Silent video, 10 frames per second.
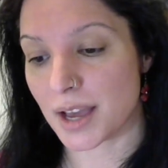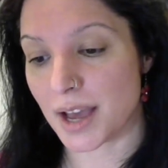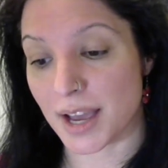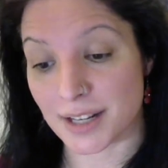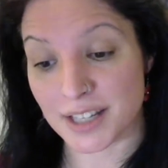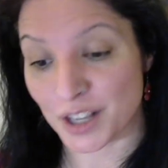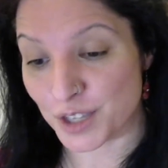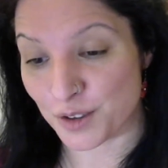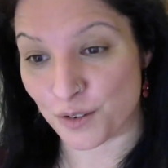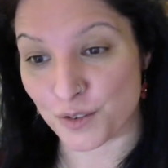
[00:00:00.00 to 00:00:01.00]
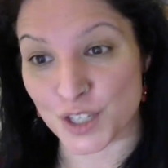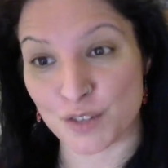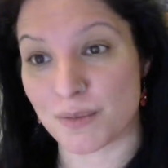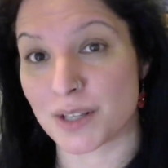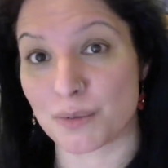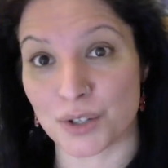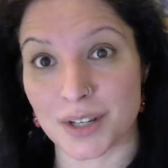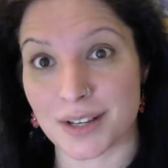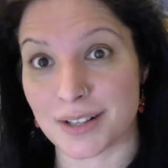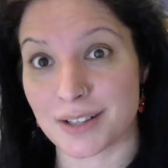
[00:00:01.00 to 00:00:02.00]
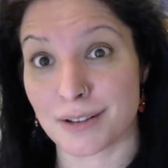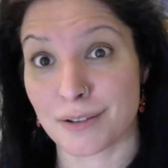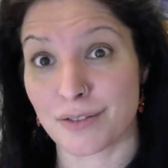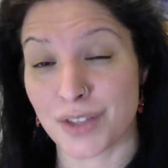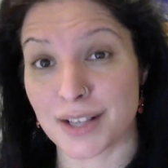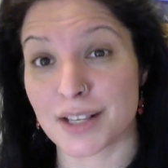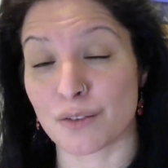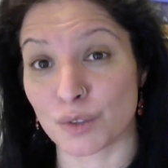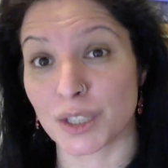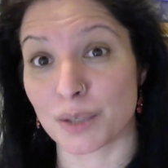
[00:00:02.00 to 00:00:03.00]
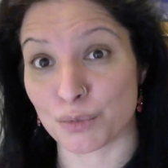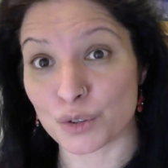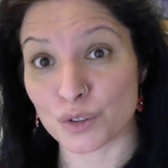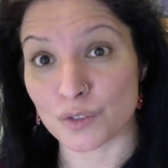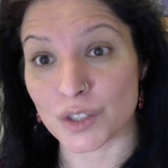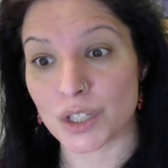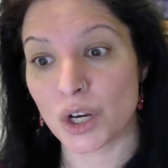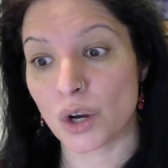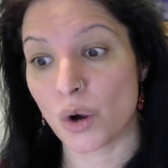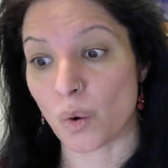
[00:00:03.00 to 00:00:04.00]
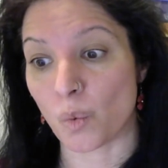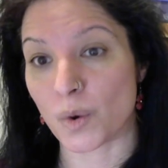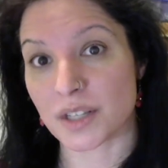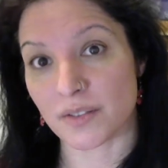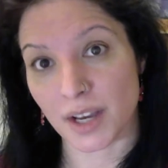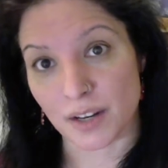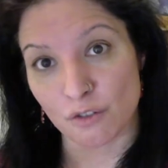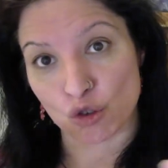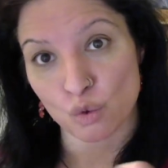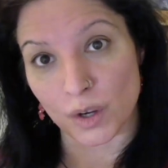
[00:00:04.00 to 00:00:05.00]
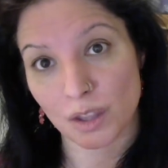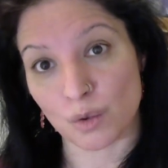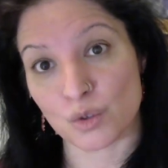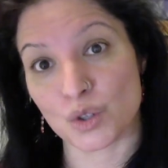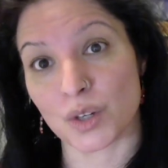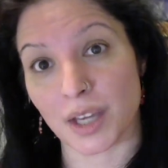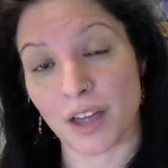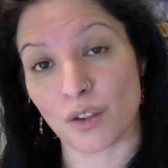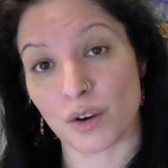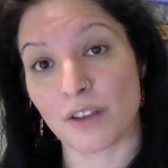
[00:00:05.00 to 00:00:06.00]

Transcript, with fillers: I can tell you just from experience, things have really improved once I've kind of joined those two together.